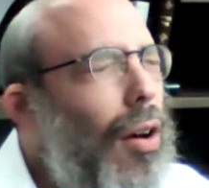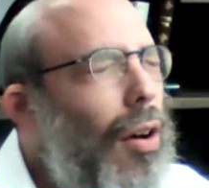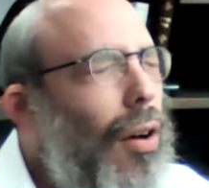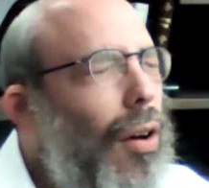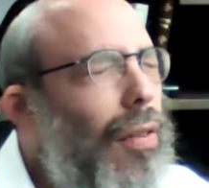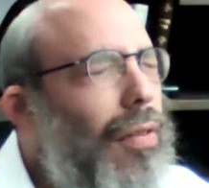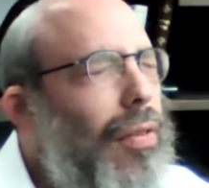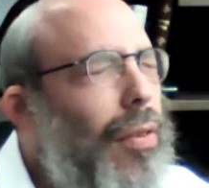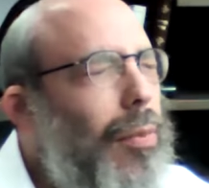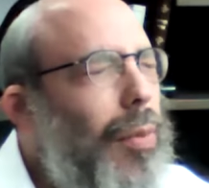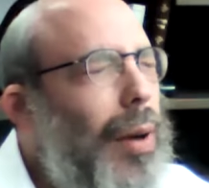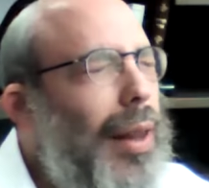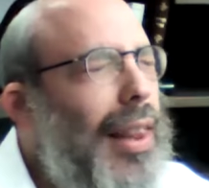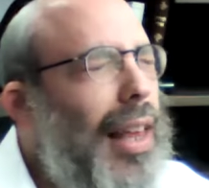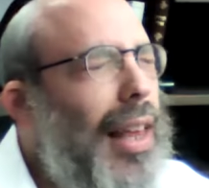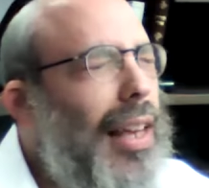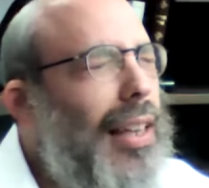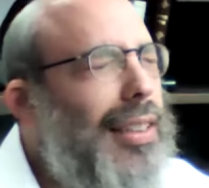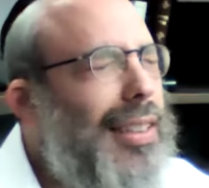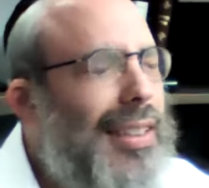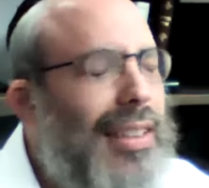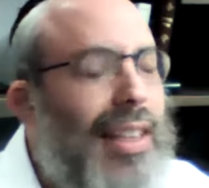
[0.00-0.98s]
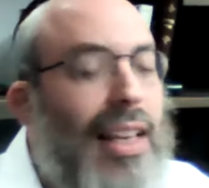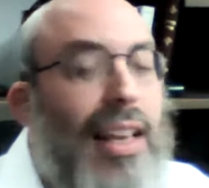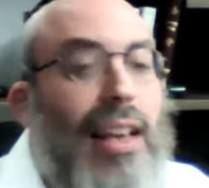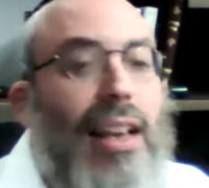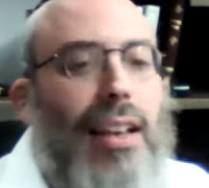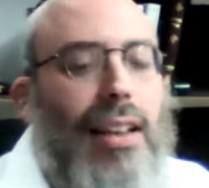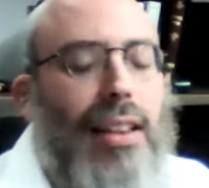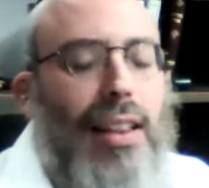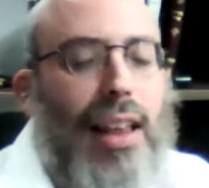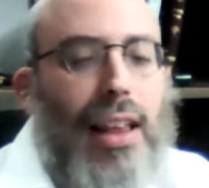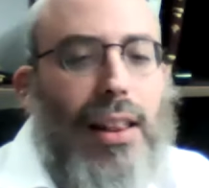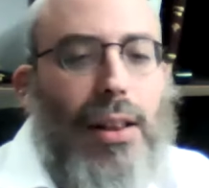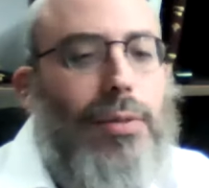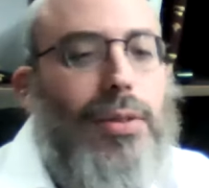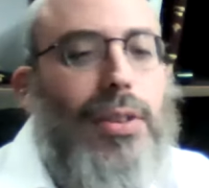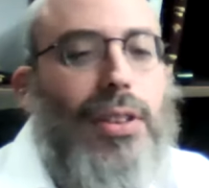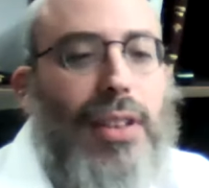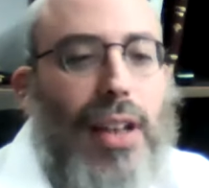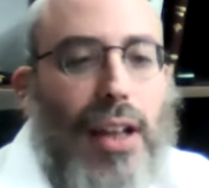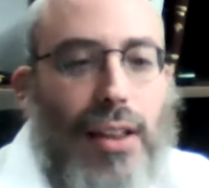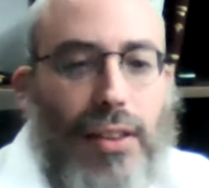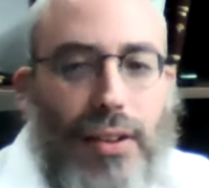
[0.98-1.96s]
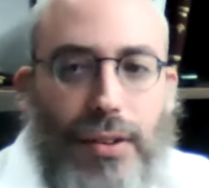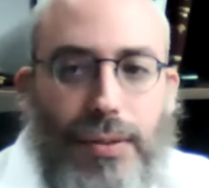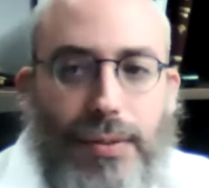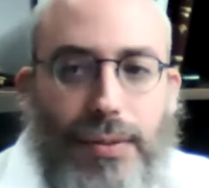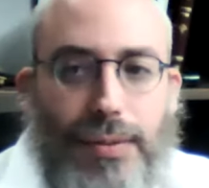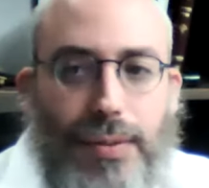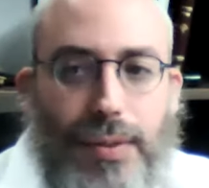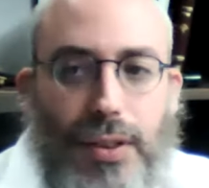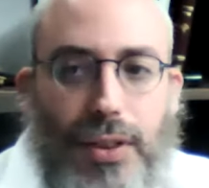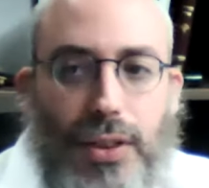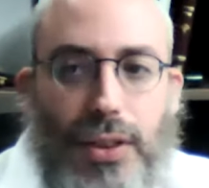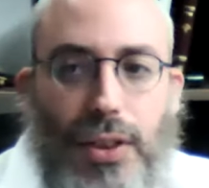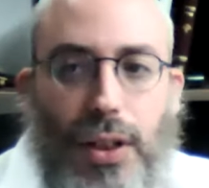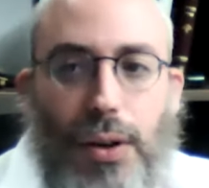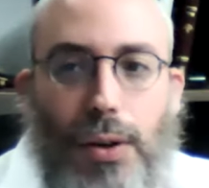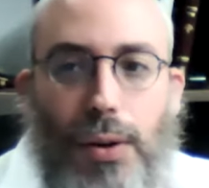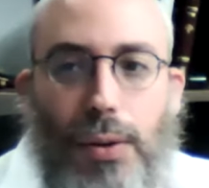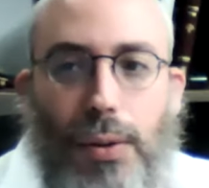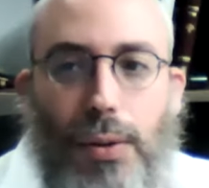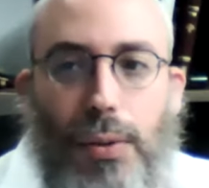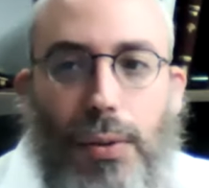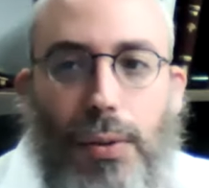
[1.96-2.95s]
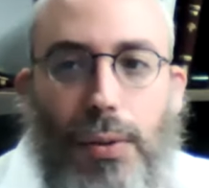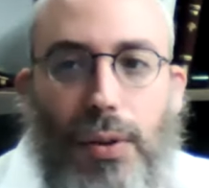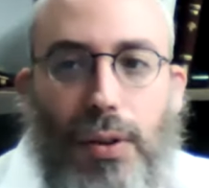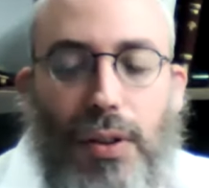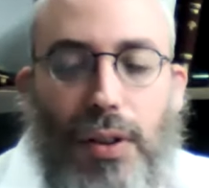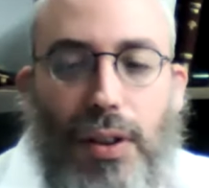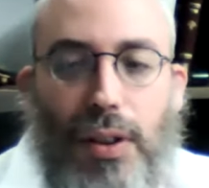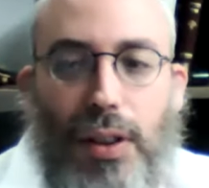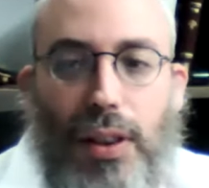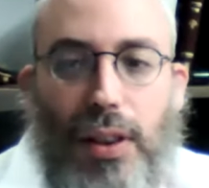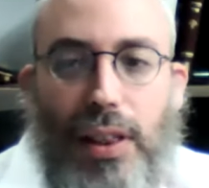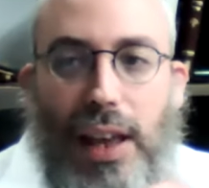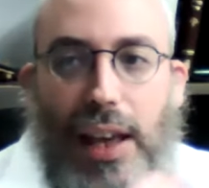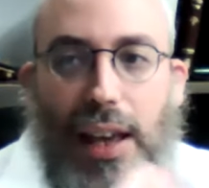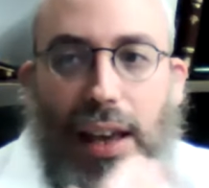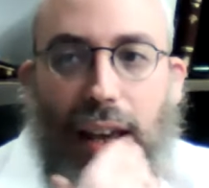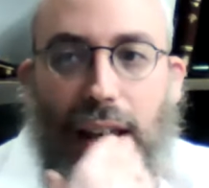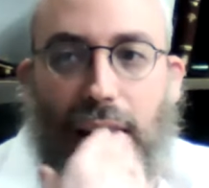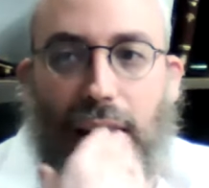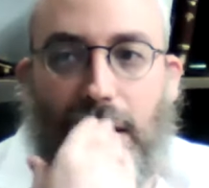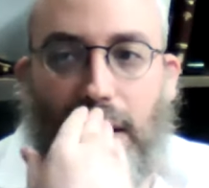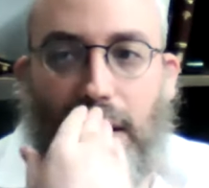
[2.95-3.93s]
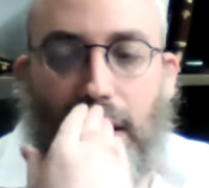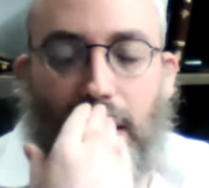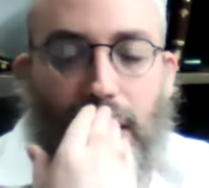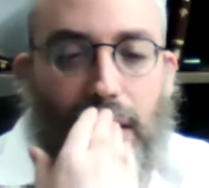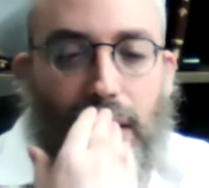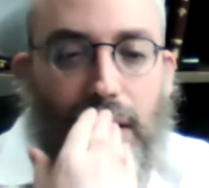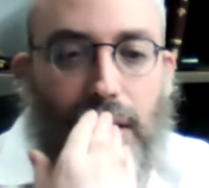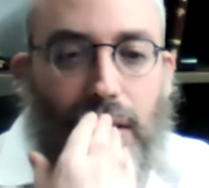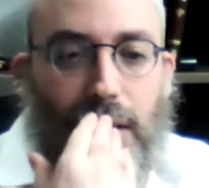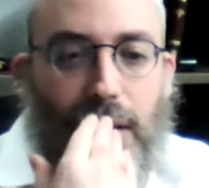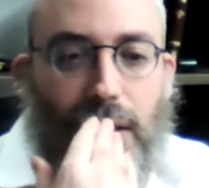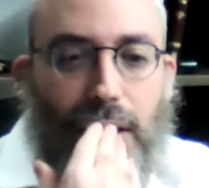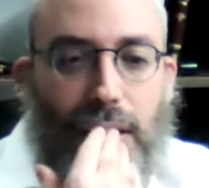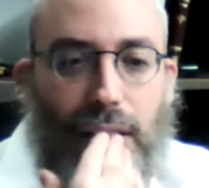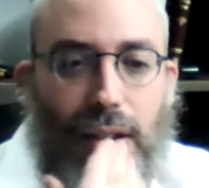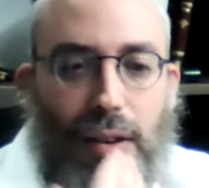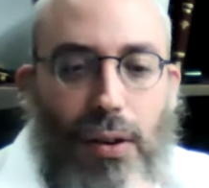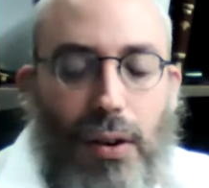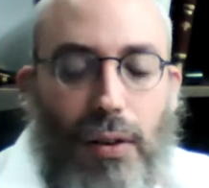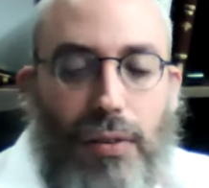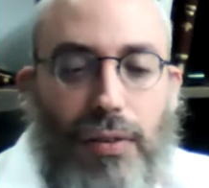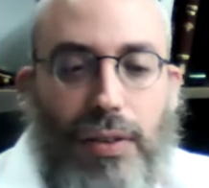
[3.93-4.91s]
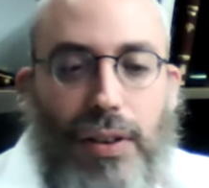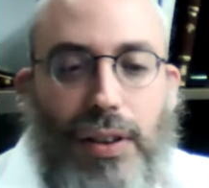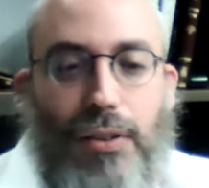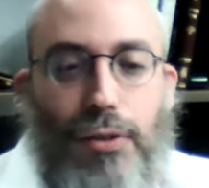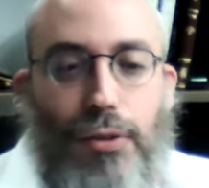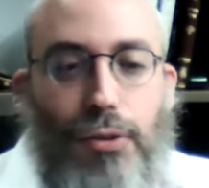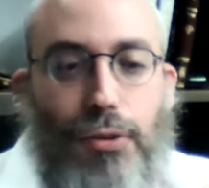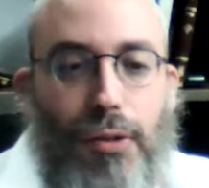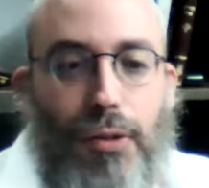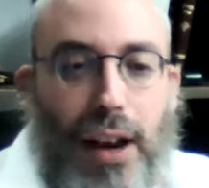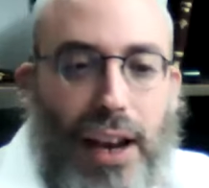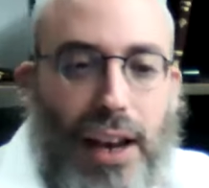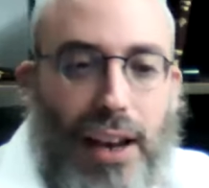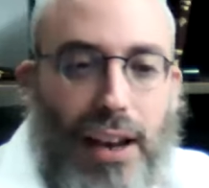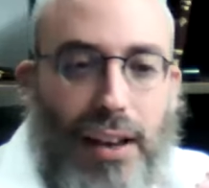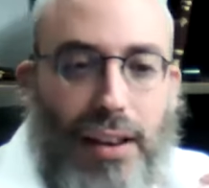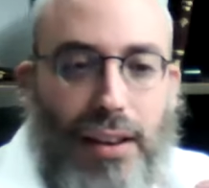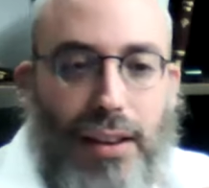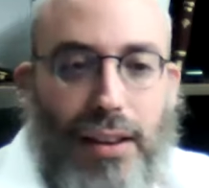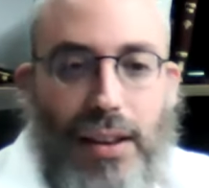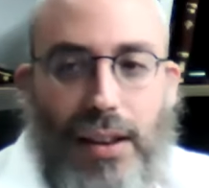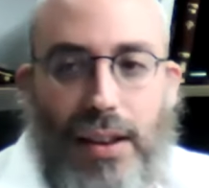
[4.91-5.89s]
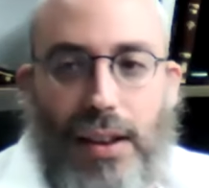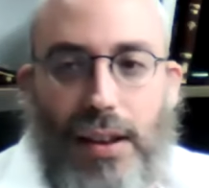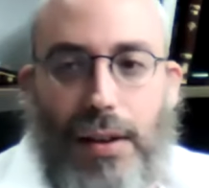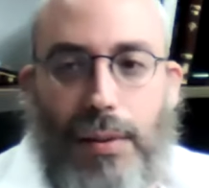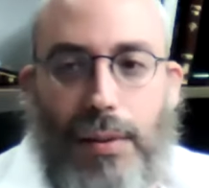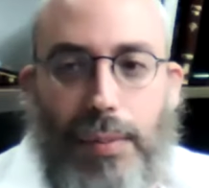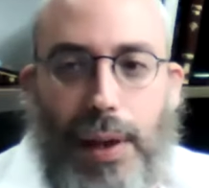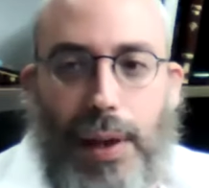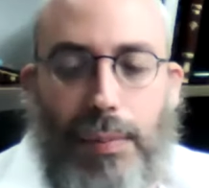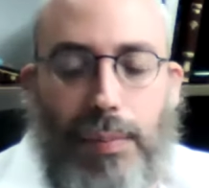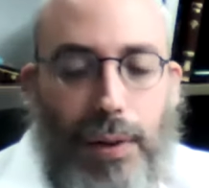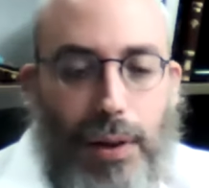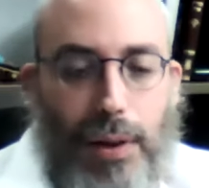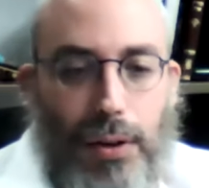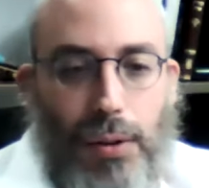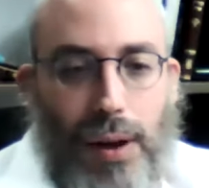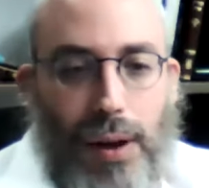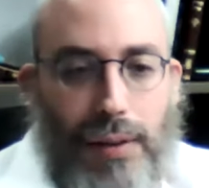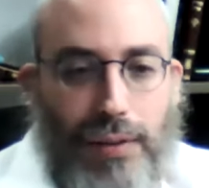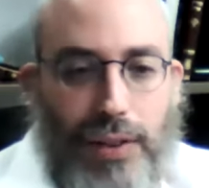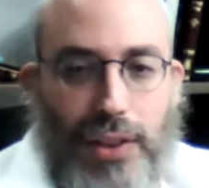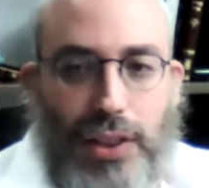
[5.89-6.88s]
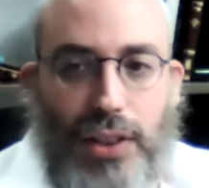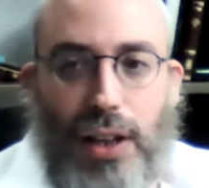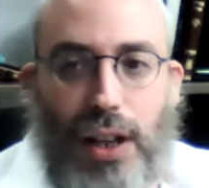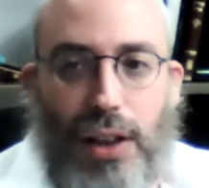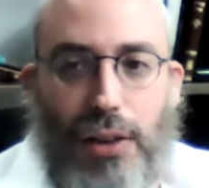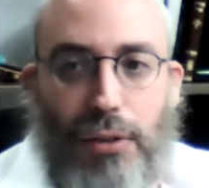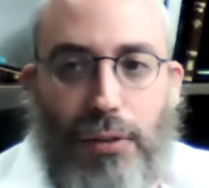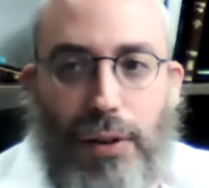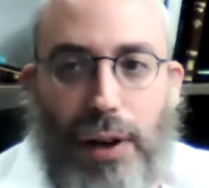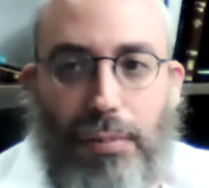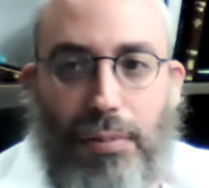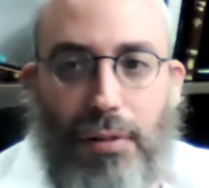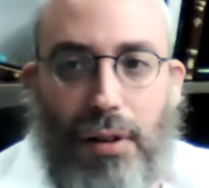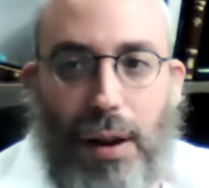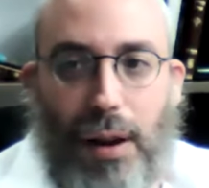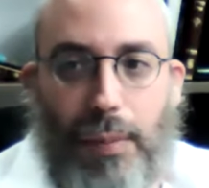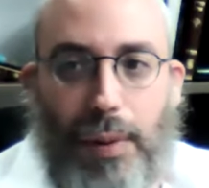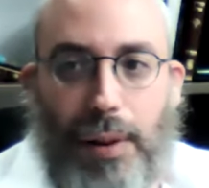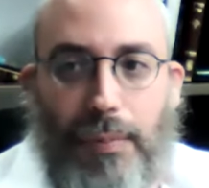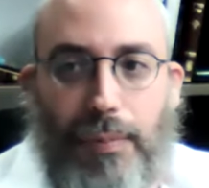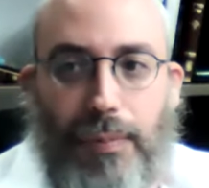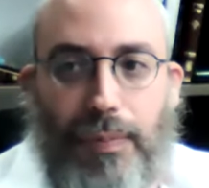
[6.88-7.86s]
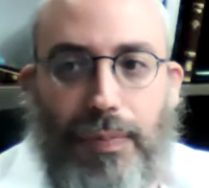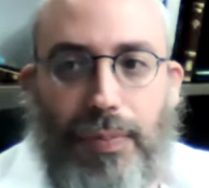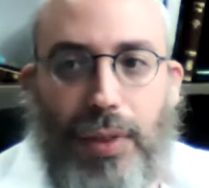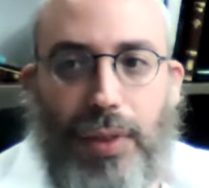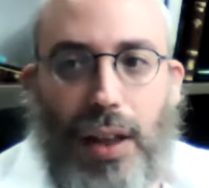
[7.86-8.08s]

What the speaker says: often when they sing, they don't stutter. So they often train people who have a stuttering problem